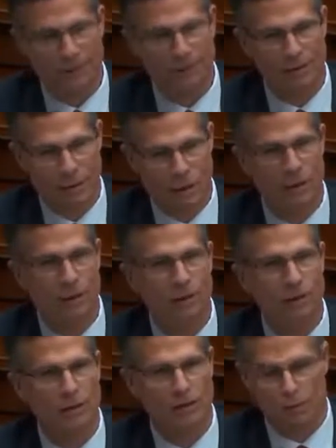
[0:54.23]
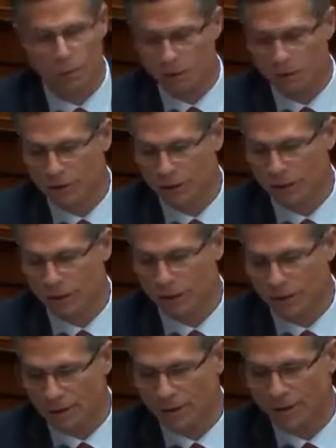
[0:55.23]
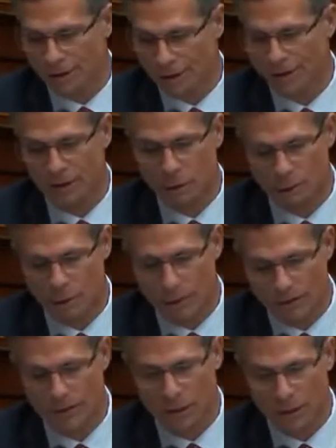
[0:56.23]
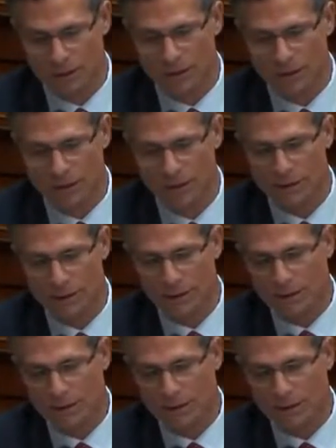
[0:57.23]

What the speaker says: there are, unfortunately, unintended consequences.